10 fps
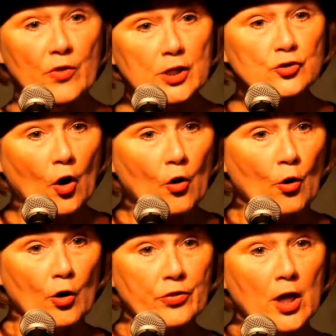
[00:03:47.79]
this
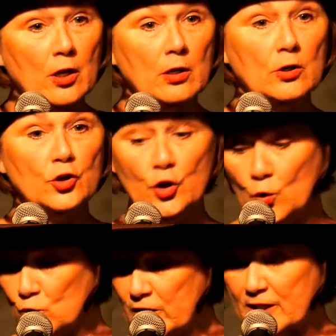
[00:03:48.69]
earth,
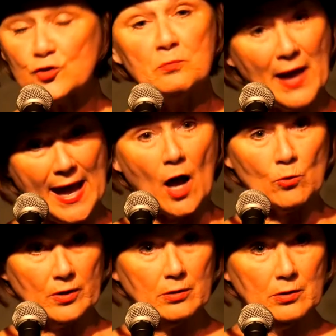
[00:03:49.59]
you'll
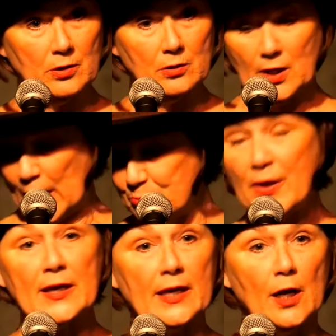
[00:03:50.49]
dismount and
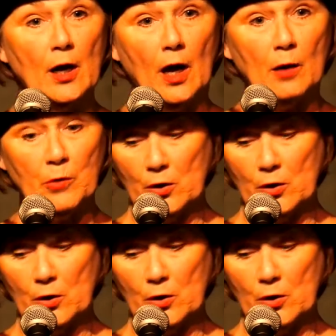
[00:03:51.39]
pick it up.